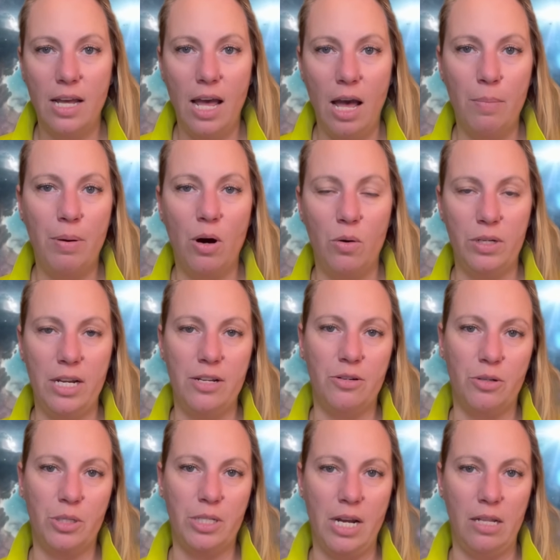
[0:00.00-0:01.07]
about
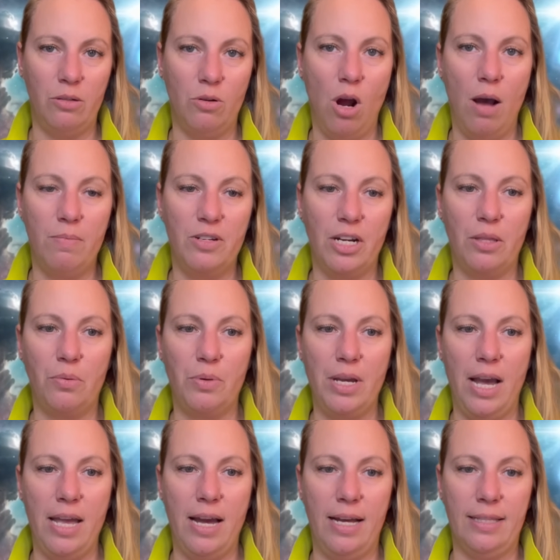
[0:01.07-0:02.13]
interstellar object
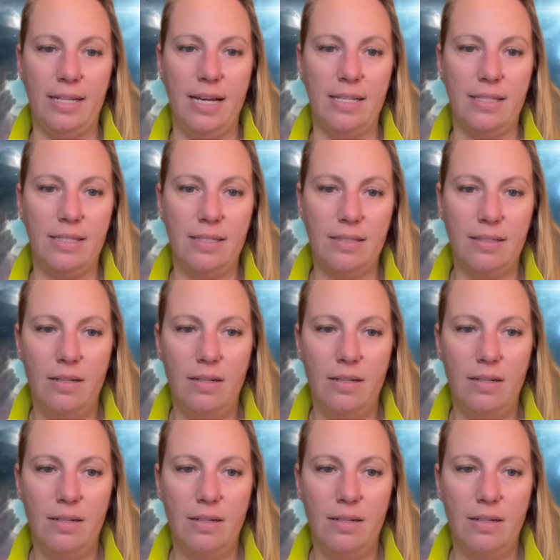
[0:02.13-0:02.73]
3i Atlas.